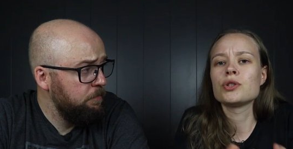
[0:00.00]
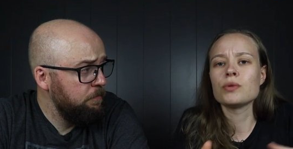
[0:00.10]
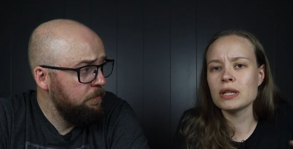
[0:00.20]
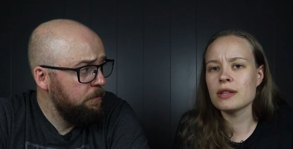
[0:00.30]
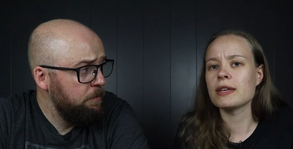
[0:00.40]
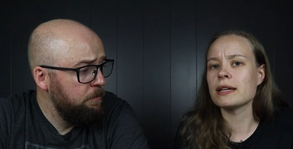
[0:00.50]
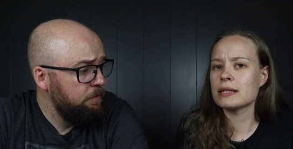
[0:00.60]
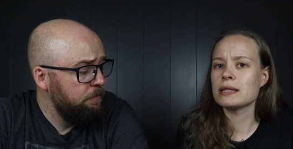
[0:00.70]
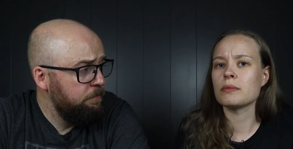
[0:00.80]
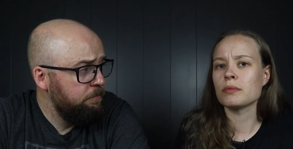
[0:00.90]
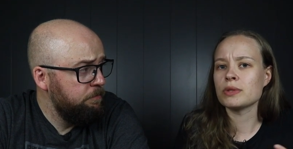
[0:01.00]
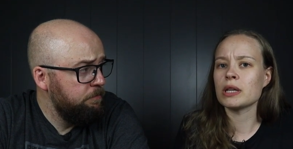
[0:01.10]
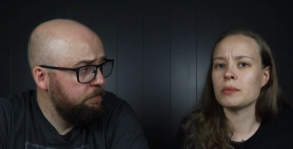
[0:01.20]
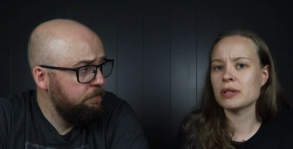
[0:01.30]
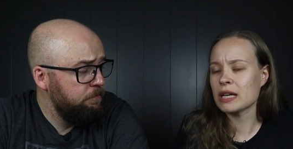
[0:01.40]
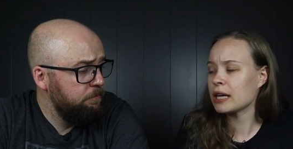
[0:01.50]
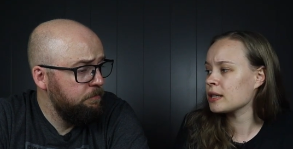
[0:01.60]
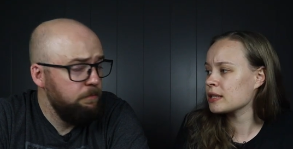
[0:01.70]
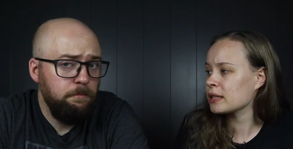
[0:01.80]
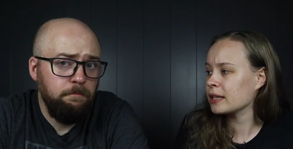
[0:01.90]
Speaker 1: doing things sim
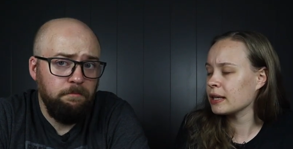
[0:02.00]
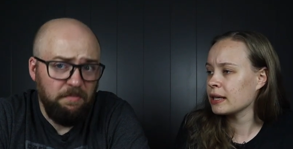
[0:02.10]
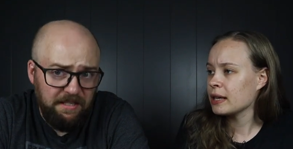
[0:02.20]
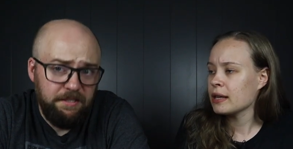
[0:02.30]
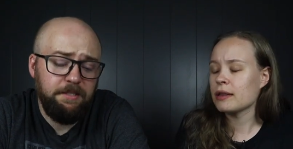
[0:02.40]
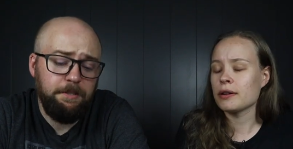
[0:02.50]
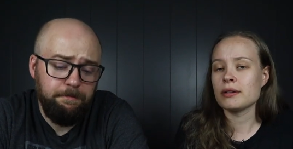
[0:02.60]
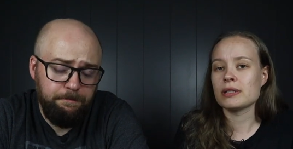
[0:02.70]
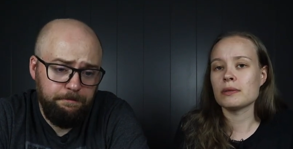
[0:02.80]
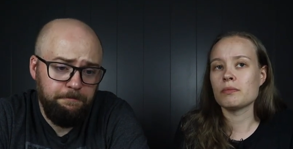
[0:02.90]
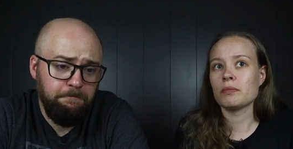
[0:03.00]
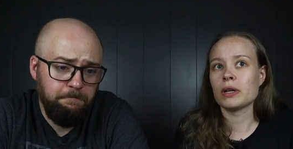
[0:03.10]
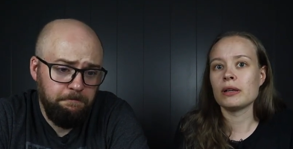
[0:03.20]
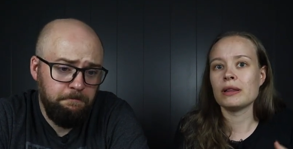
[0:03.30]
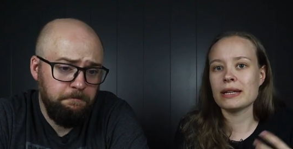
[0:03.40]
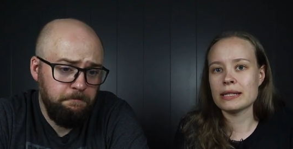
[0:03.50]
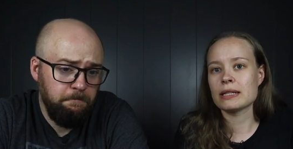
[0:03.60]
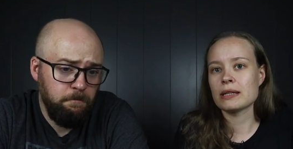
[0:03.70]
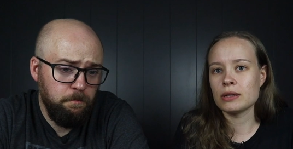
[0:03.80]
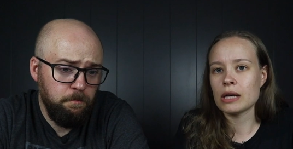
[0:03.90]
simultaneously. Yes. There is uh, less
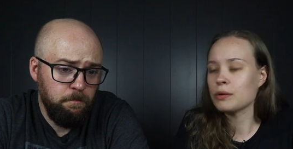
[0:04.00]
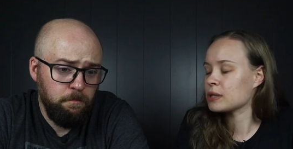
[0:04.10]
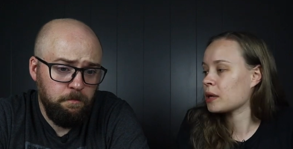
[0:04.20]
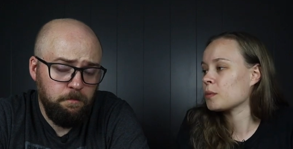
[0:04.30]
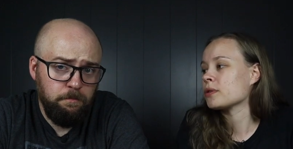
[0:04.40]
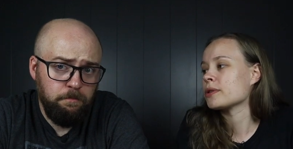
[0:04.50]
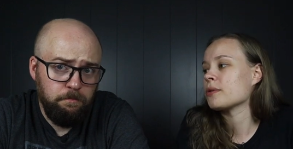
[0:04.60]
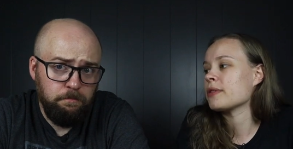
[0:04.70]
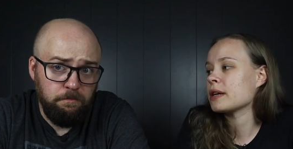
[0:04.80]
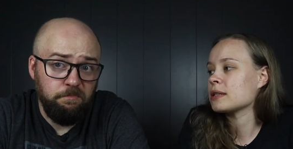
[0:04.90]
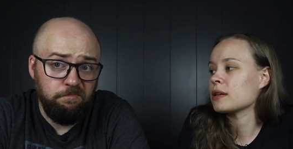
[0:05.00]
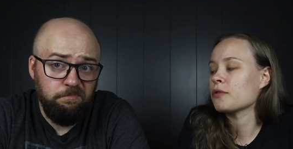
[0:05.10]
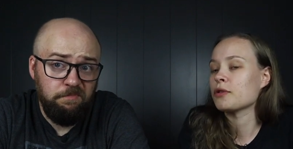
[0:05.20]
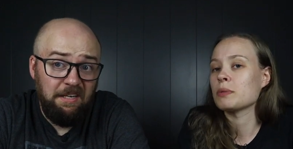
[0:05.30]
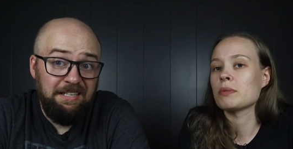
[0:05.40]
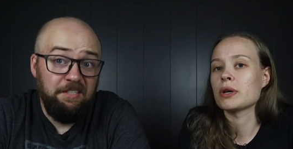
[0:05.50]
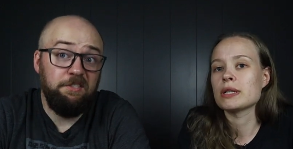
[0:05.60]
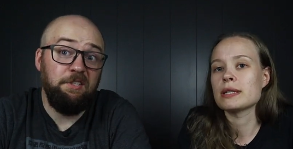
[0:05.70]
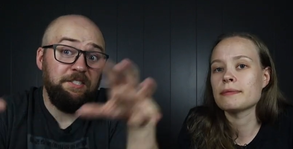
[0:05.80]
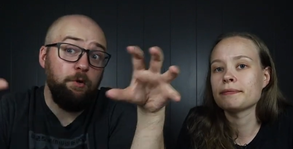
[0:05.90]
downtime also than mm -hmm. Terraforming Mars.
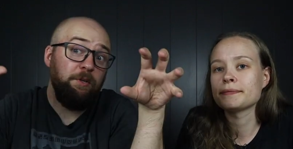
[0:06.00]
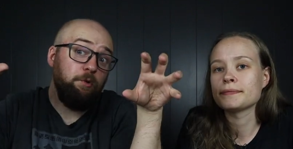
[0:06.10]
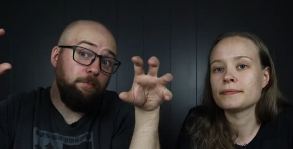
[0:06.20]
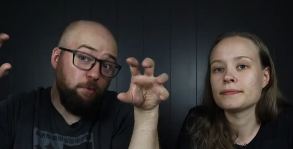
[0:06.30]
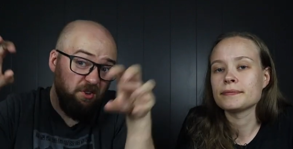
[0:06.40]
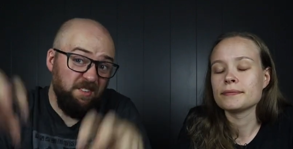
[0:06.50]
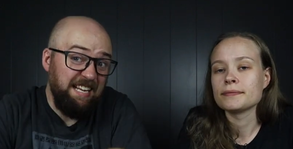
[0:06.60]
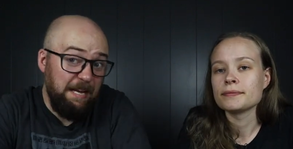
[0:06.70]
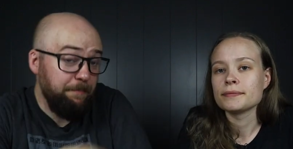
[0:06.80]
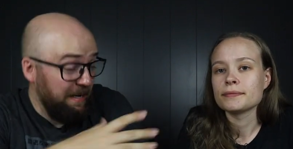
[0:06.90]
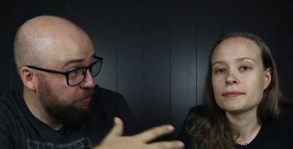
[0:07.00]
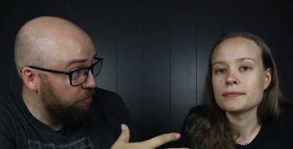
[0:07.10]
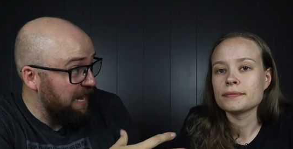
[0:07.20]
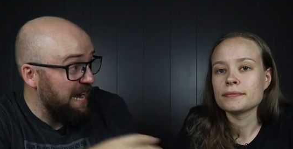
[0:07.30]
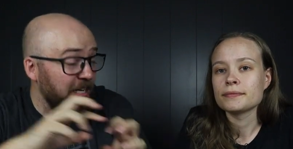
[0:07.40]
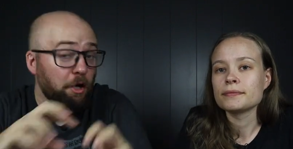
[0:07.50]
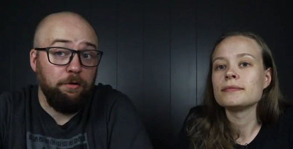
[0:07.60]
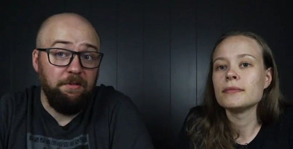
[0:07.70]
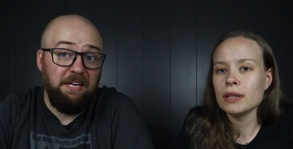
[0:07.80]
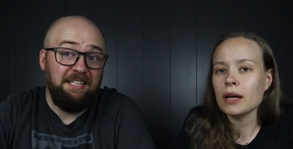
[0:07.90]
So let's
Speaker 2: go into more deep into that and
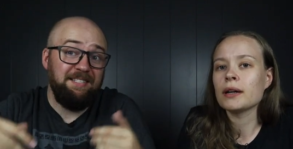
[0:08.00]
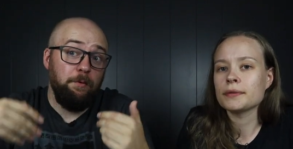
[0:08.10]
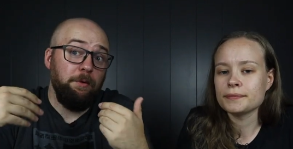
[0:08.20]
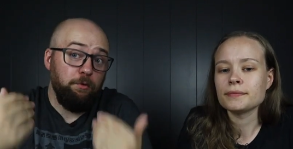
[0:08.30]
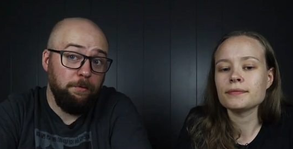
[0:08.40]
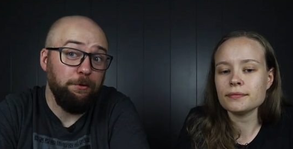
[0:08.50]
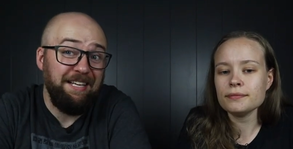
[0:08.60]
other things. Yeah. So when talk about